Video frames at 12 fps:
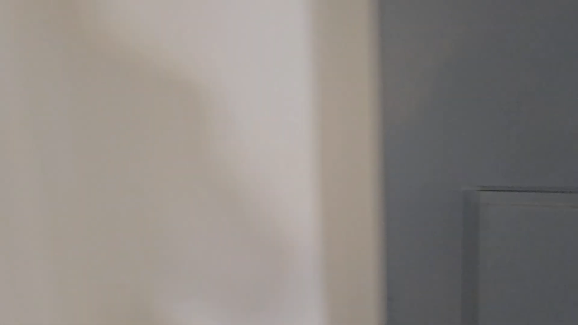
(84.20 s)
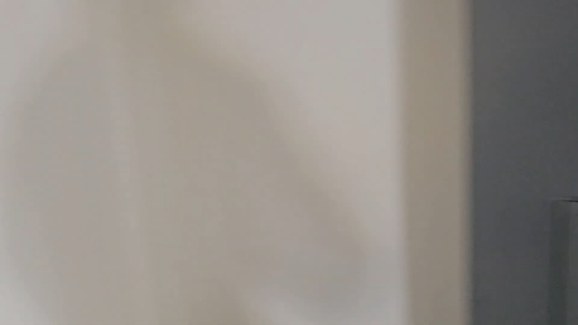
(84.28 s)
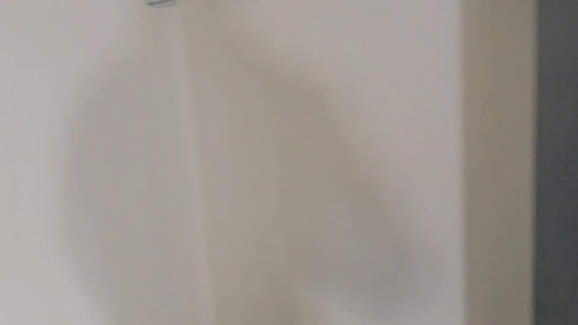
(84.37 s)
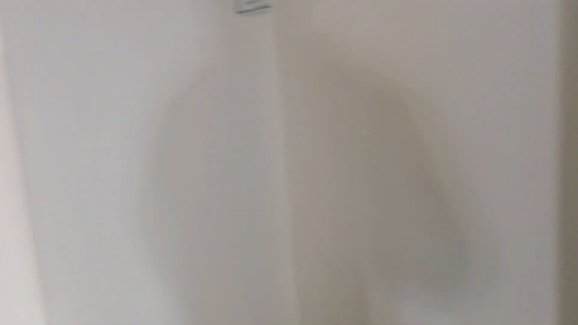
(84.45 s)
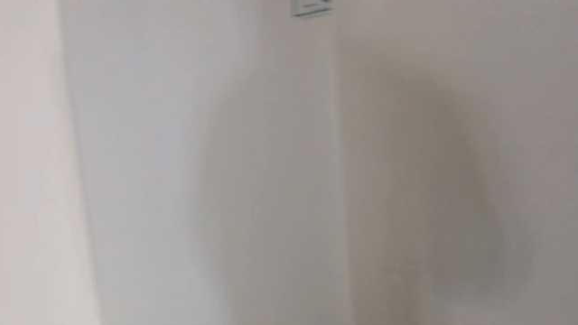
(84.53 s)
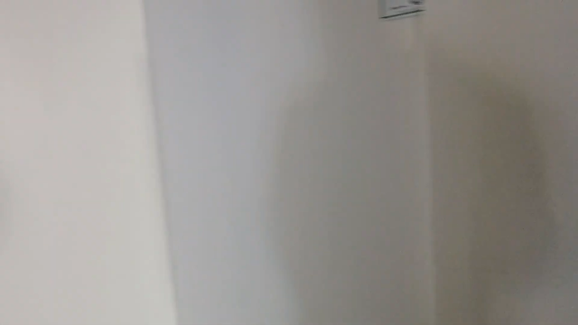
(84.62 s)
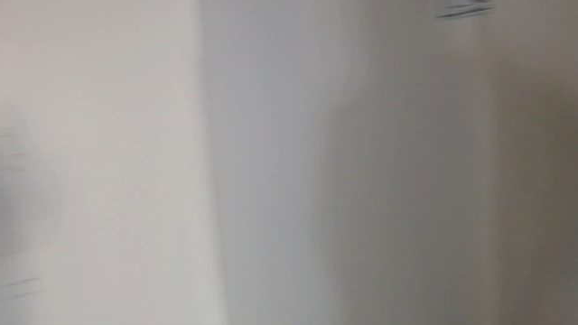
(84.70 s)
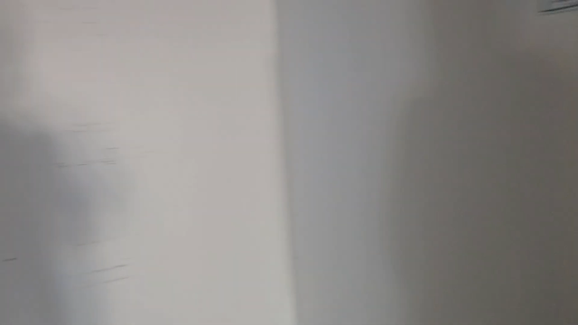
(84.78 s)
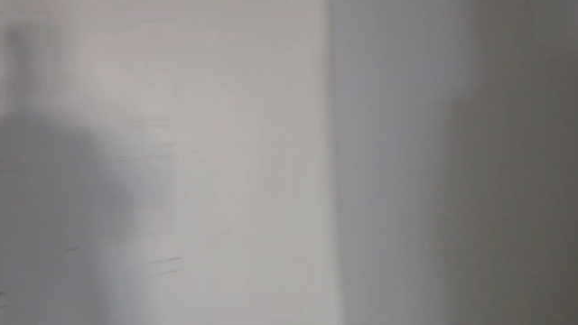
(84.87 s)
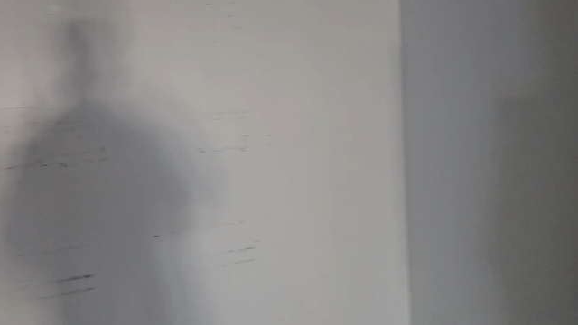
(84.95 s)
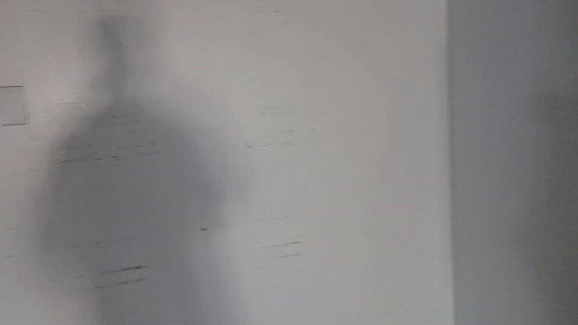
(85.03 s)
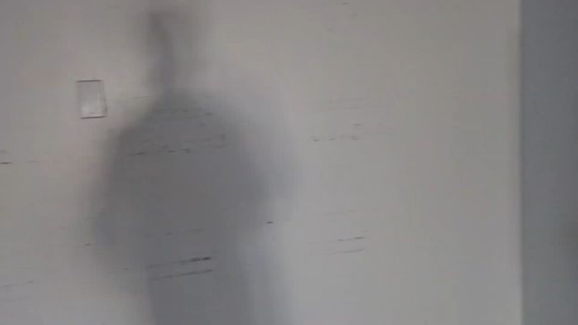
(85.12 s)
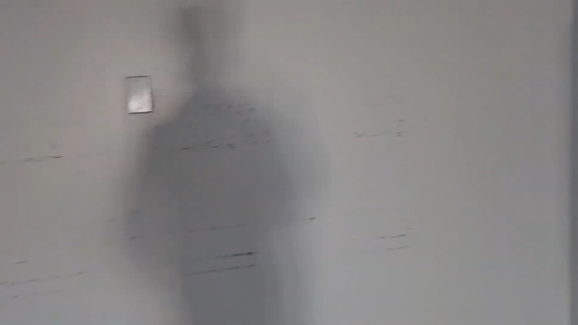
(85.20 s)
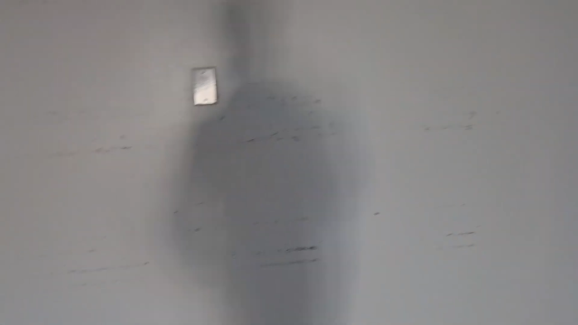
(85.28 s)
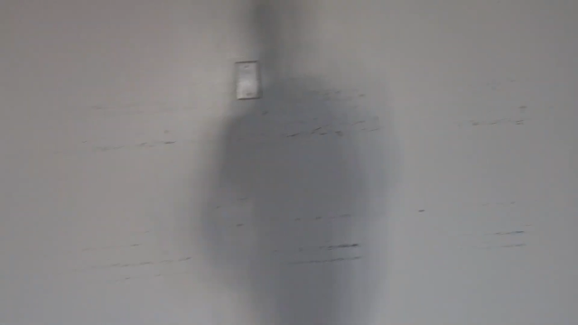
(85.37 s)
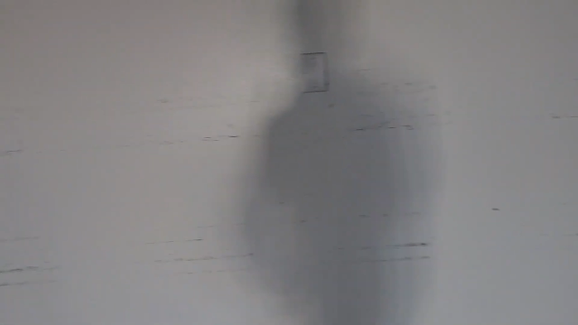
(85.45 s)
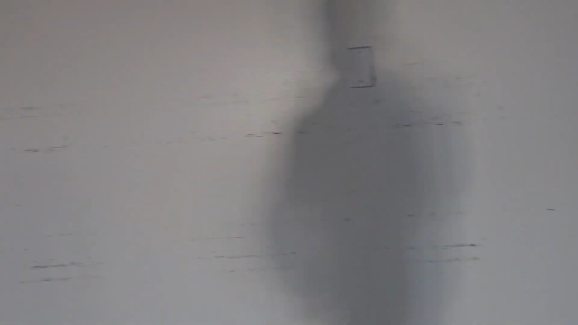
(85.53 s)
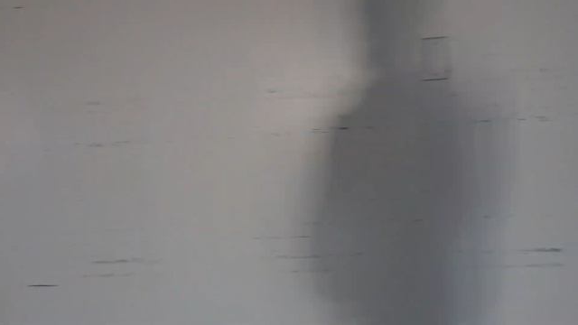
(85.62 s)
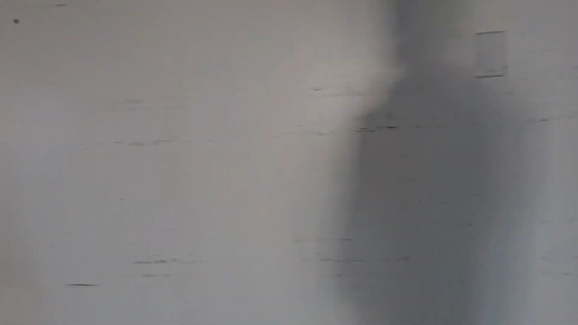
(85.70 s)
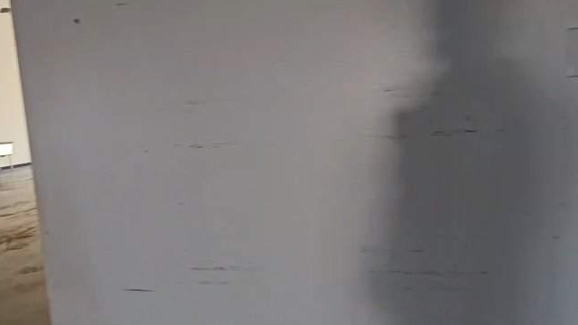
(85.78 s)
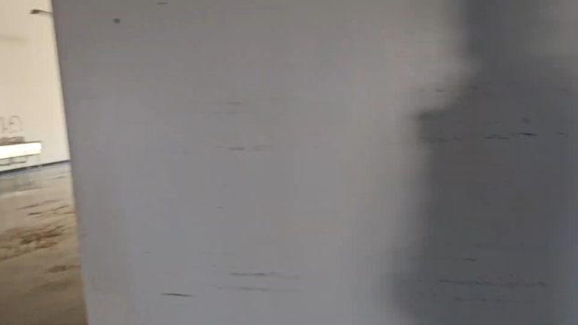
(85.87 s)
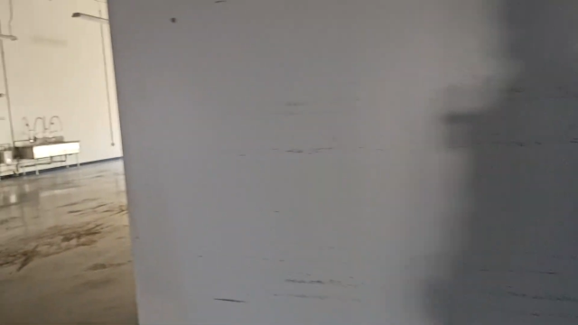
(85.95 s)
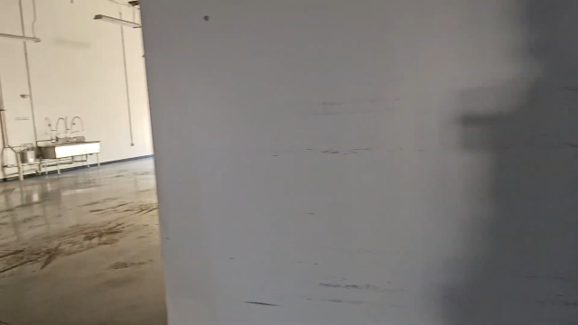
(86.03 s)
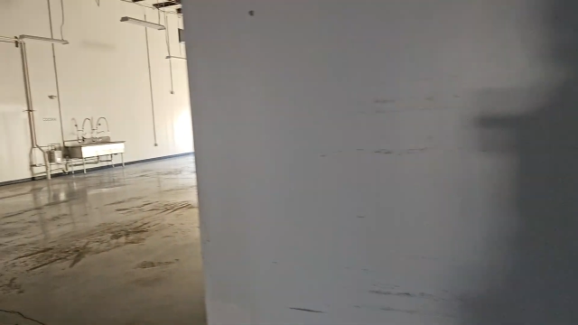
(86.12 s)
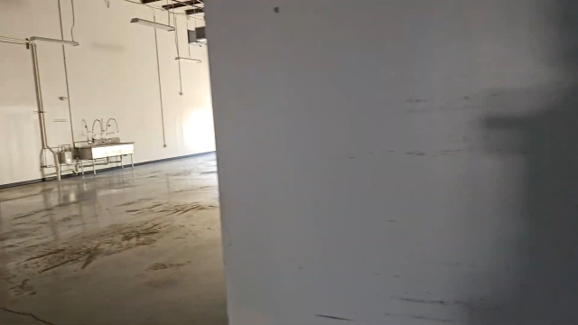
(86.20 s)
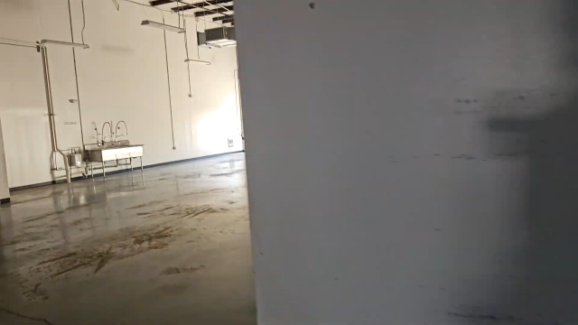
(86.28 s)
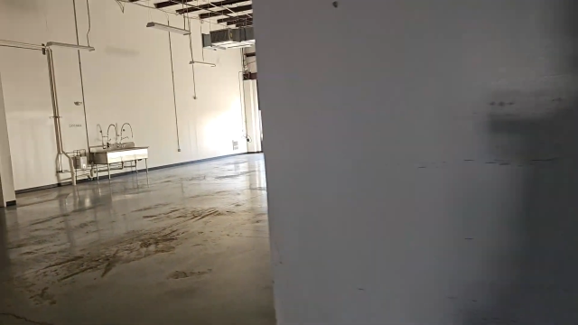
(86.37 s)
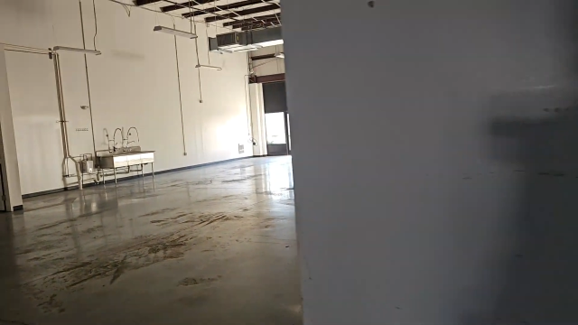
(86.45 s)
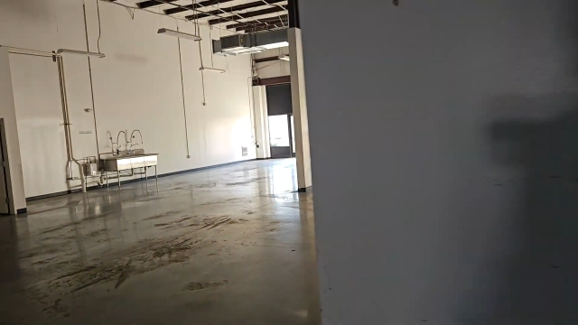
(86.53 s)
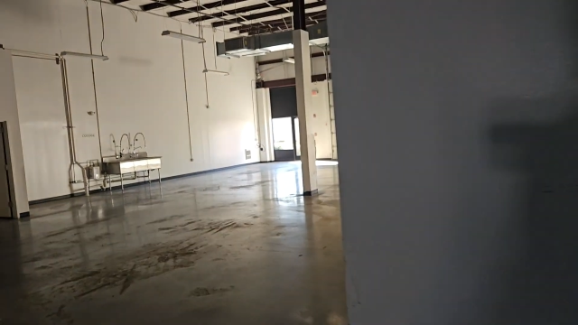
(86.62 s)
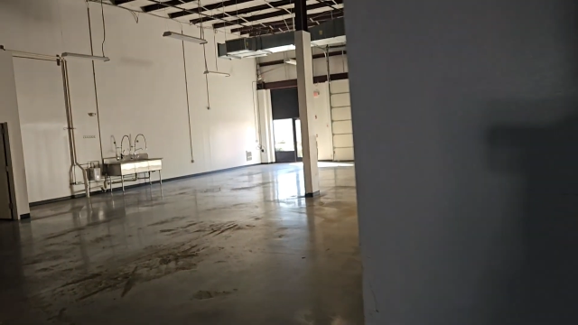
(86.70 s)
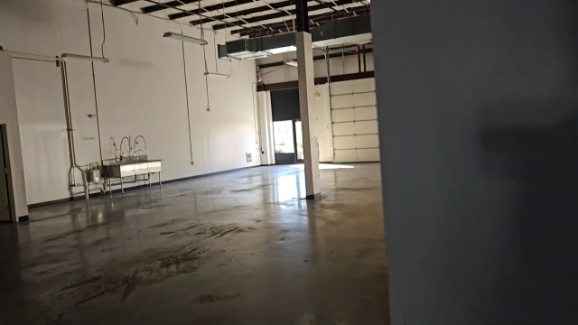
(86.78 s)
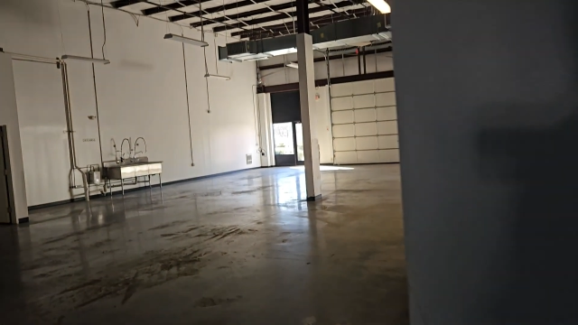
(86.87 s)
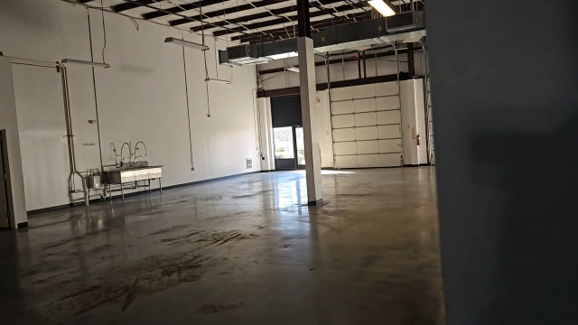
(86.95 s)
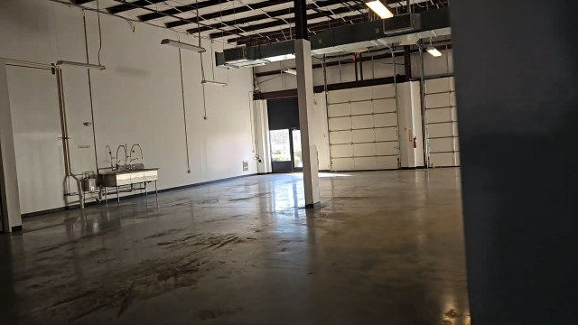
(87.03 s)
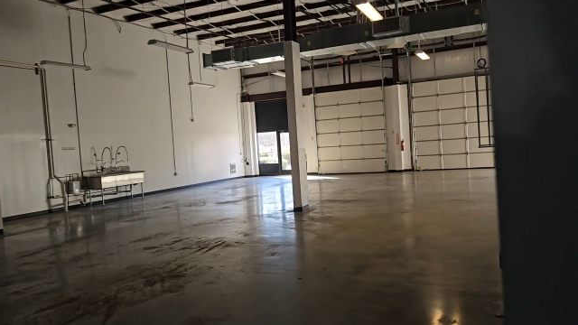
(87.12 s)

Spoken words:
(no speaker visible)